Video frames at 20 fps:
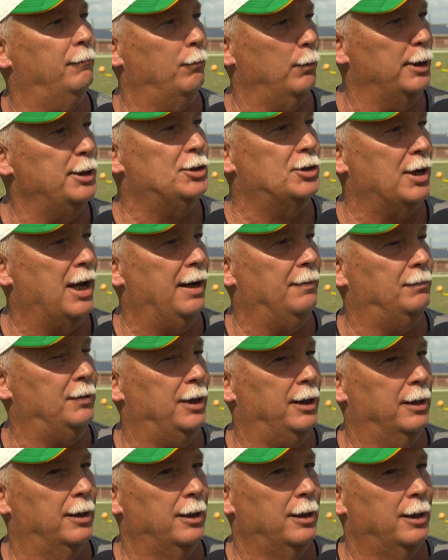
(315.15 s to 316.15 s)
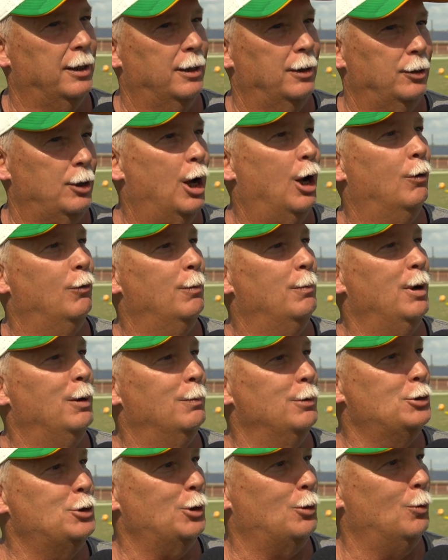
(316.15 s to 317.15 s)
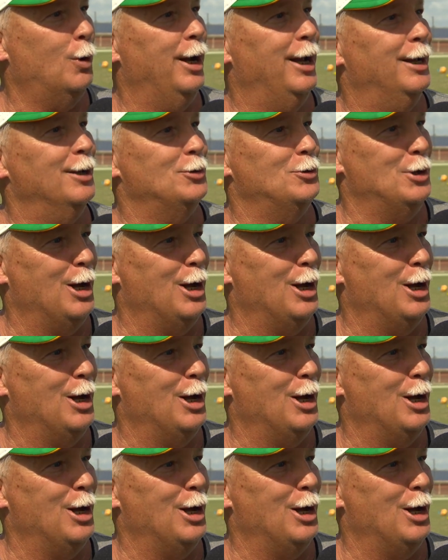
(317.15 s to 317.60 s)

free safety. Y'all remember Jaquez,